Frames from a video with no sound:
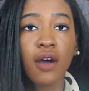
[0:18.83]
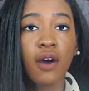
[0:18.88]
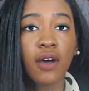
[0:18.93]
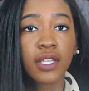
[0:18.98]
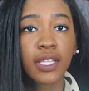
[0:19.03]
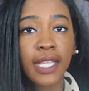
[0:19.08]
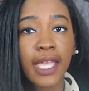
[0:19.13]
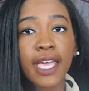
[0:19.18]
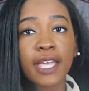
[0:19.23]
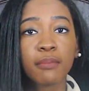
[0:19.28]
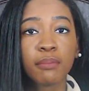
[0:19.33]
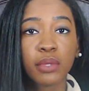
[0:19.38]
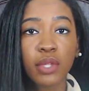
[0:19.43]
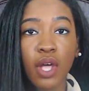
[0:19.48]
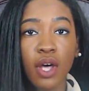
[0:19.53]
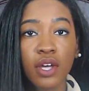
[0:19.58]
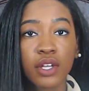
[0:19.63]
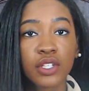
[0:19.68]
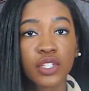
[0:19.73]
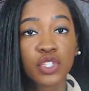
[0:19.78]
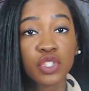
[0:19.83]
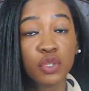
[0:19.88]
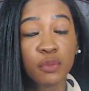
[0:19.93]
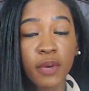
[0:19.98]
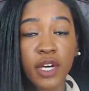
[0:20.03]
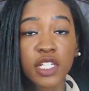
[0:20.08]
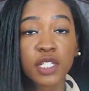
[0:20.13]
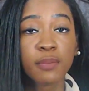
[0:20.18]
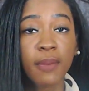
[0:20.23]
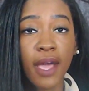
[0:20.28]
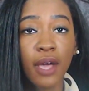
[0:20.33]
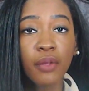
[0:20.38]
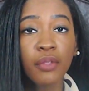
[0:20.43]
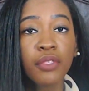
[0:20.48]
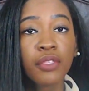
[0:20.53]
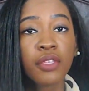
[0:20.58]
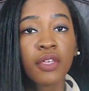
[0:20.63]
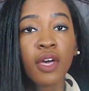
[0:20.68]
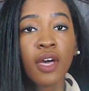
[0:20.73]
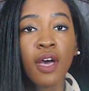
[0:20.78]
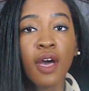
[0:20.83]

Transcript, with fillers: online blog, Too Much Mouth.